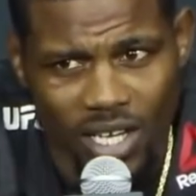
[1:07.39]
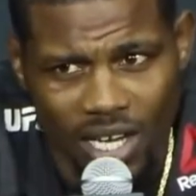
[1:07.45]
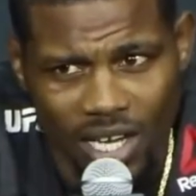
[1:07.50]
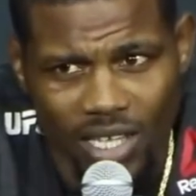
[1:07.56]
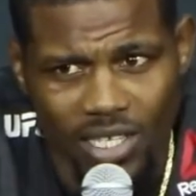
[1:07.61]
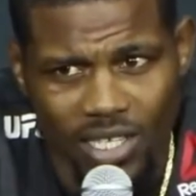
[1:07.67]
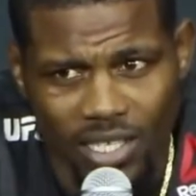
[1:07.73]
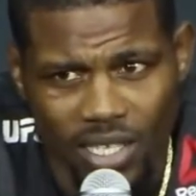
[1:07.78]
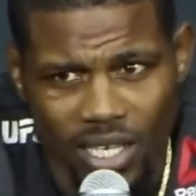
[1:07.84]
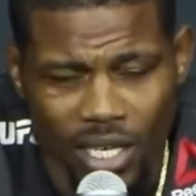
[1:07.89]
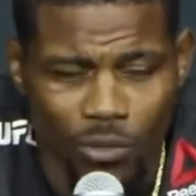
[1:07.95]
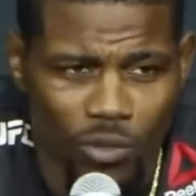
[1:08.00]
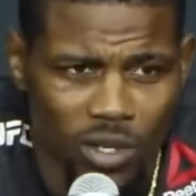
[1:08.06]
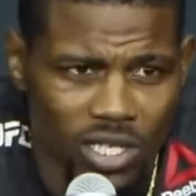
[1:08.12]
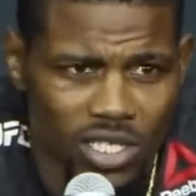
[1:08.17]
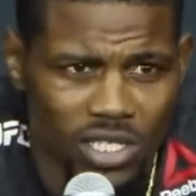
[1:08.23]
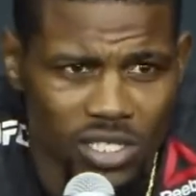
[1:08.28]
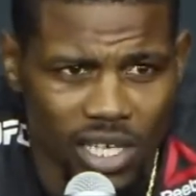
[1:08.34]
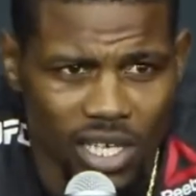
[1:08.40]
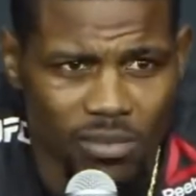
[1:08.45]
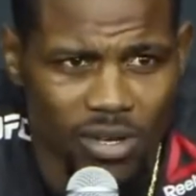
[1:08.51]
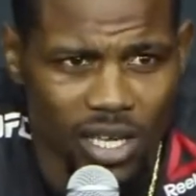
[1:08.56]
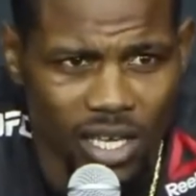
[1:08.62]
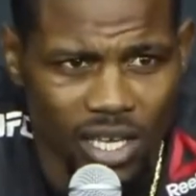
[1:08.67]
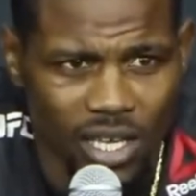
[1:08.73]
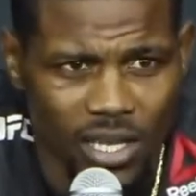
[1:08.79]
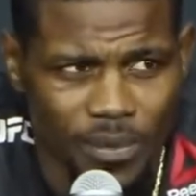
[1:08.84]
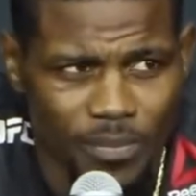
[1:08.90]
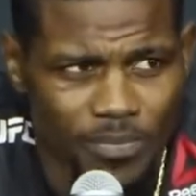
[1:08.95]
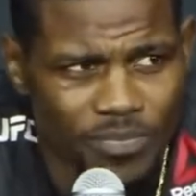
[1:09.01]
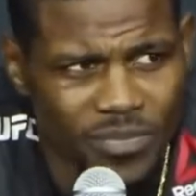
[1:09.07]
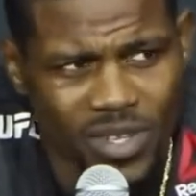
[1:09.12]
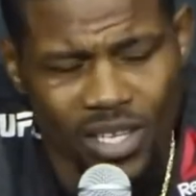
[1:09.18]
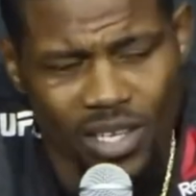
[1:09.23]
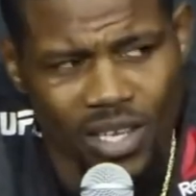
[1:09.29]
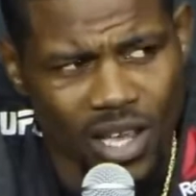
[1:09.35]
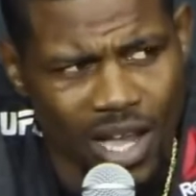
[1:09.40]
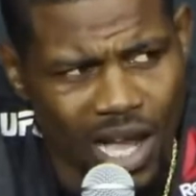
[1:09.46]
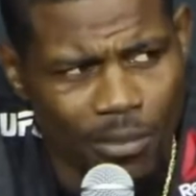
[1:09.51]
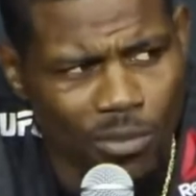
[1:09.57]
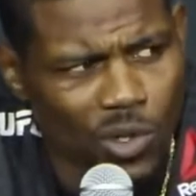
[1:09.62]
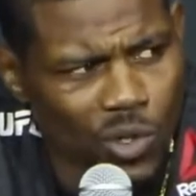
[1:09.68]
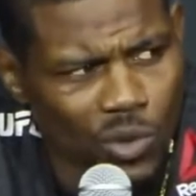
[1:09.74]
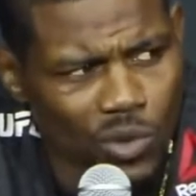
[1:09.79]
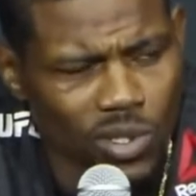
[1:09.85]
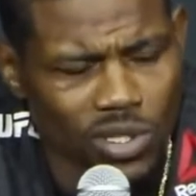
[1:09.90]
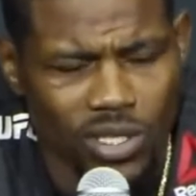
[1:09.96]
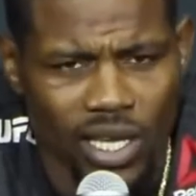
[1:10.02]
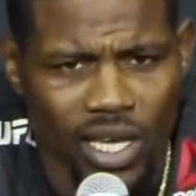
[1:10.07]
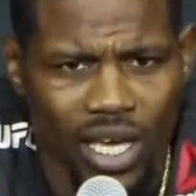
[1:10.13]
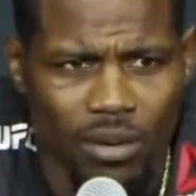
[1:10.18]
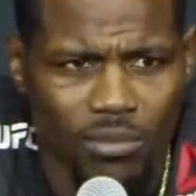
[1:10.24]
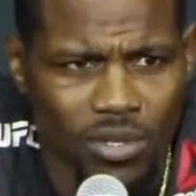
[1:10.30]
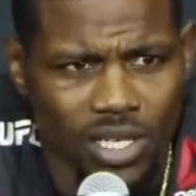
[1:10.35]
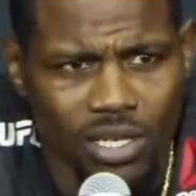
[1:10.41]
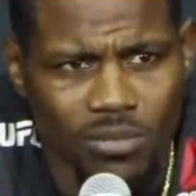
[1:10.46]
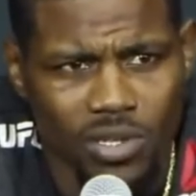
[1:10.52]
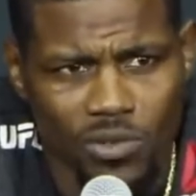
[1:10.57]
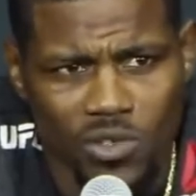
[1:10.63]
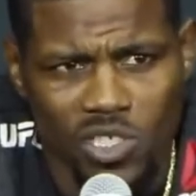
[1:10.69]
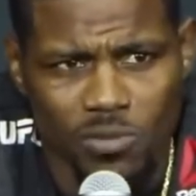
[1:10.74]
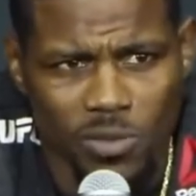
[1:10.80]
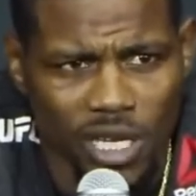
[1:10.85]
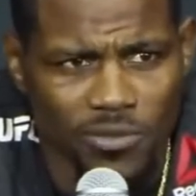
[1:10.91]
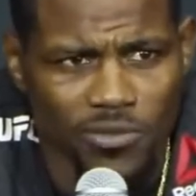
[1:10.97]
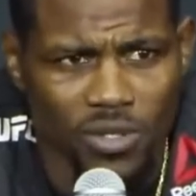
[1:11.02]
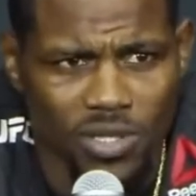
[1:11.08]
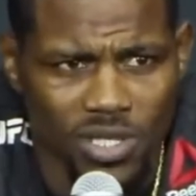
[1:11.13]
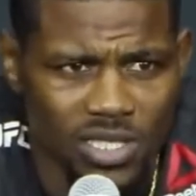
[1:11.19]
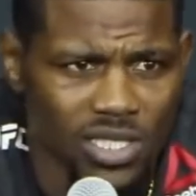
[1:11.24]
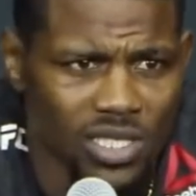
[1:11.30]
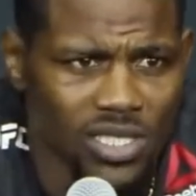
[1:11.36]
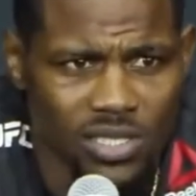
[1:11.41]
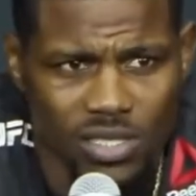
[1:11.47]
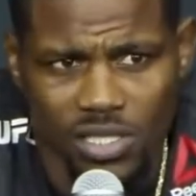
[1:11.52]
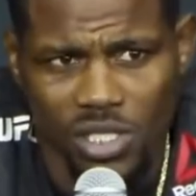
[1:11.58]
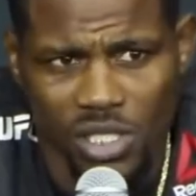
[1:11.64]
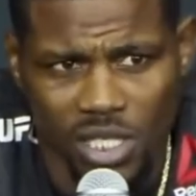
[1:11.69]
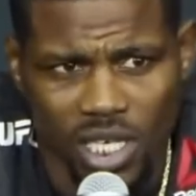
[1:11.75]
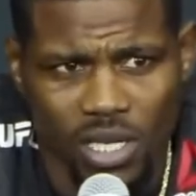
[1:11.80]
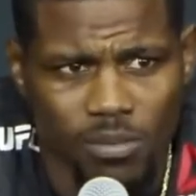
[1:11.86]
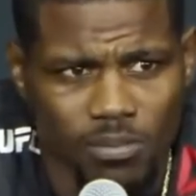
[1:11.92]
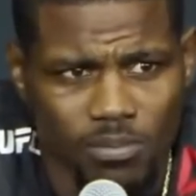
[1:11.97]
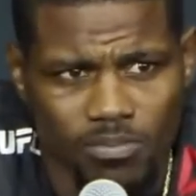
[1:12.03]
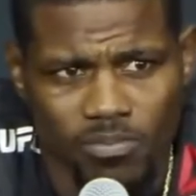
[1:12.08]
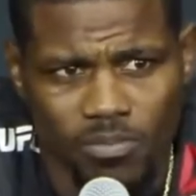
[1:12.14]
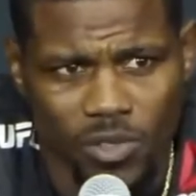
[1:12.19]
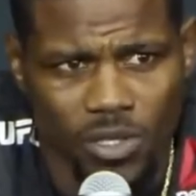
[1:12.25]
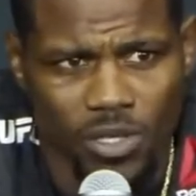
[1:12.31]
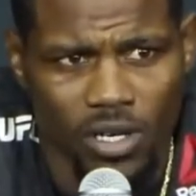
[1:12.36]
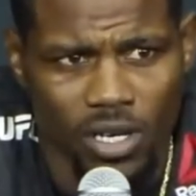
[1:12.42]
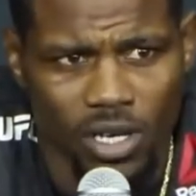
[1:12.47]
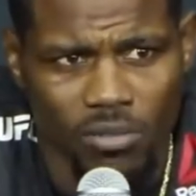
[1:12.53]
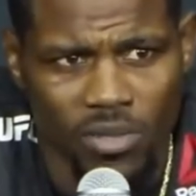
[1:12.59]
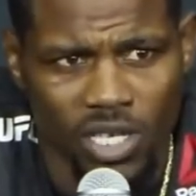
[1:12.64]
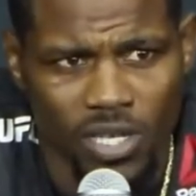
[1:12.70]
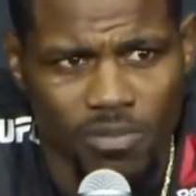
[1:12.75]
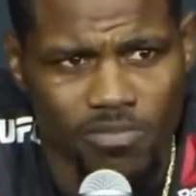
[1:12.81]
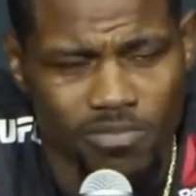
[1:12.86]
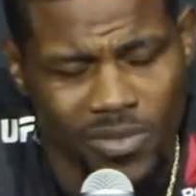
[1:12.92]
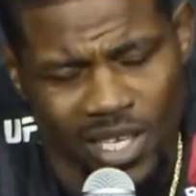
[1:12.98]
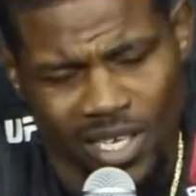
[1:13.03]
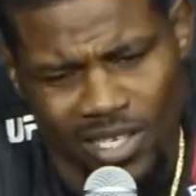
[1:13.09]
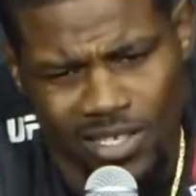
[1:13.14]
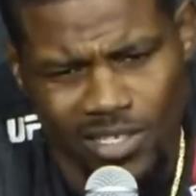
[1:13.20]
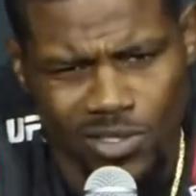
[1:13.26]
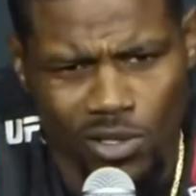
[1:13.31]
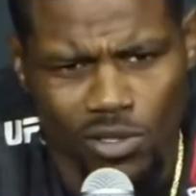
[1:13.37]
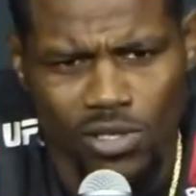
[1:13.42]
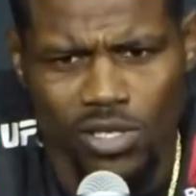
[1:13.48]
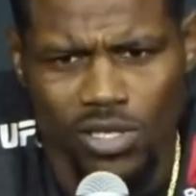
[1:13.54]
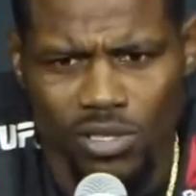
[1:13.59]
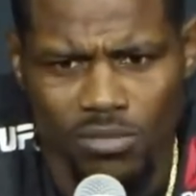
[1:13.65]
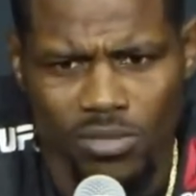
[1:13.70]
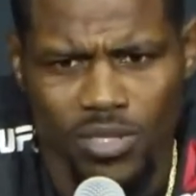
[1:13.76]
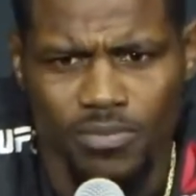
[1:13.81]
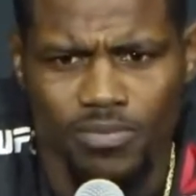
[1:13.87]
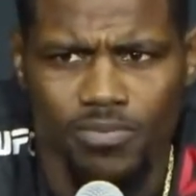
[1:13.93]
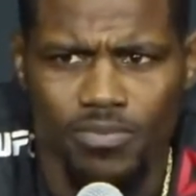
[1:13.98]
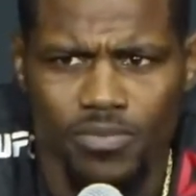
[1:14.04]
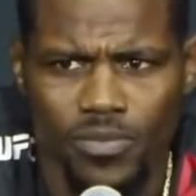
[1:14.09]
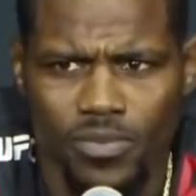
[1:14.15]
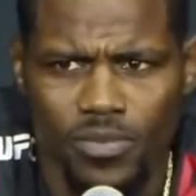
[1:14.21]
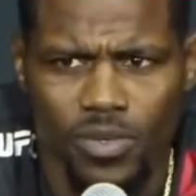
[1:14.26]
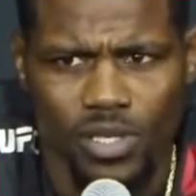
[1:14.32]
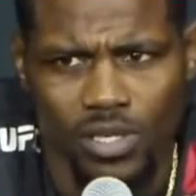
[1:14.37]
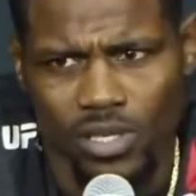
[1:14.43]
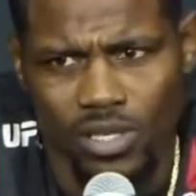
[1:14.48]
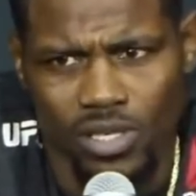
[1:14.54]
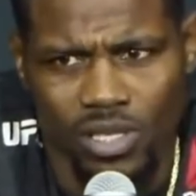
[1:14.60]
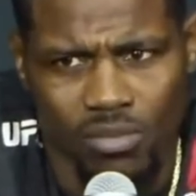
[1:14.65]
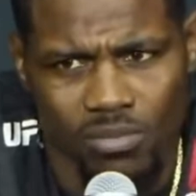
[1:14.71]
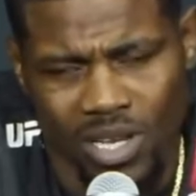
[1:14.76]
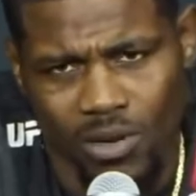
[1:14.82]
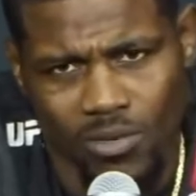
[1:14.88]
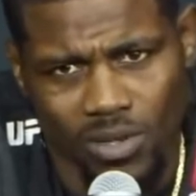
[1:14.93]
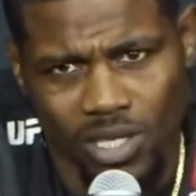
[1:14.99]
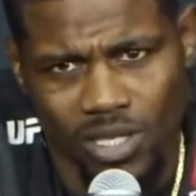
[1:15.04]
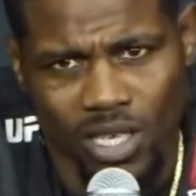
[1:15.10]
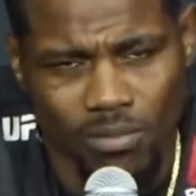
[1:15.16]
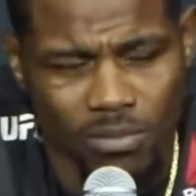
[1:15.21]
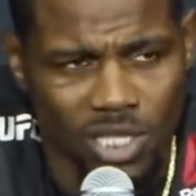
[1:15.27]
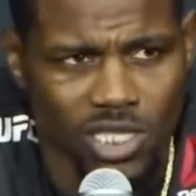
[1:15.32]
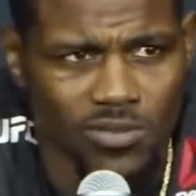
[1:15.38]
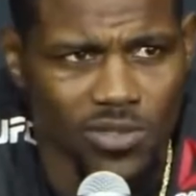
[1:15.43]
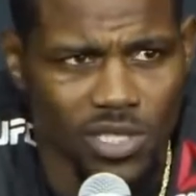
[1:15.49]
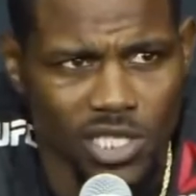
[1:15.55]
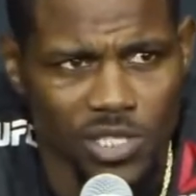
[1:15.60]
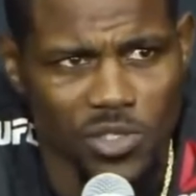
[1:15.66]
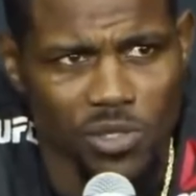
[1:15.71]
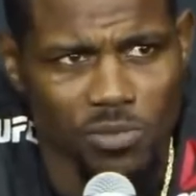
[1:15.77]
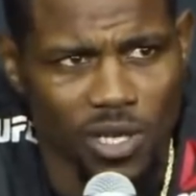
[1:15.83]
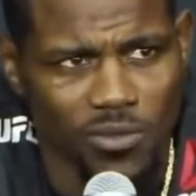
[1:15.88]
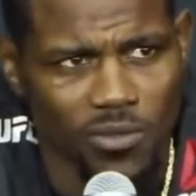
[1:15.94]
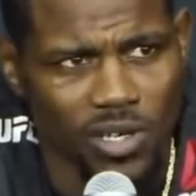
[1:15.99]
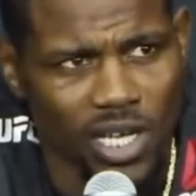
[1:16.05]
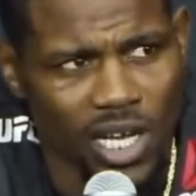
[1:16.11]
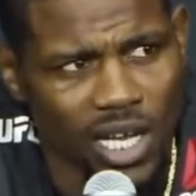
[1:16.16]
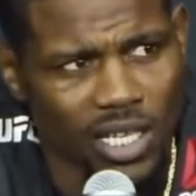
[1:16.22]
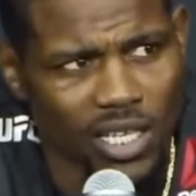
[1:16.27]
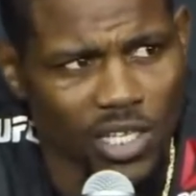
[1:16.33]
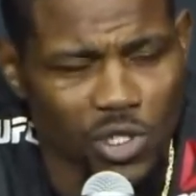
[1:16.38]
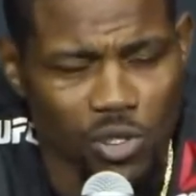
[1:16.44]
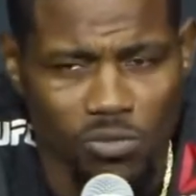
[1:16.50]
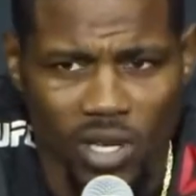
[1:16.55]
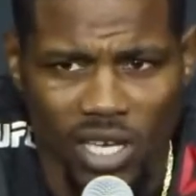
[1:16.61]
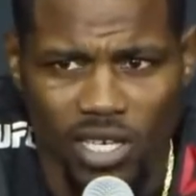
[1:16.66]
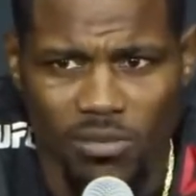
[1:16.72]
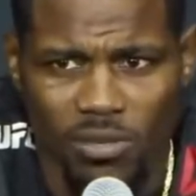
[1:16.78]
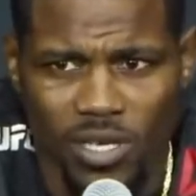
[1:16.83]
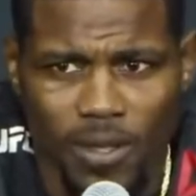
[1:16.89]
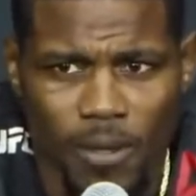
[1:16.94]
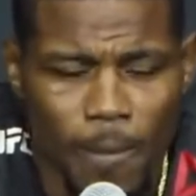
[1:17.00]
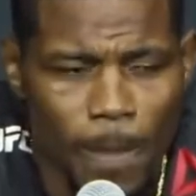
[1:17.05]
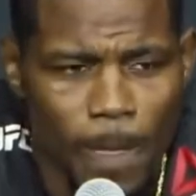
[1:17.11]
Holland," and wanted to shake my hand. I'm cool with that. I'm gonna be respectful because he is the champ, you know what I mean? And he is older than me, you know, and I'm not really that much of a disrespectful guy unless you make me.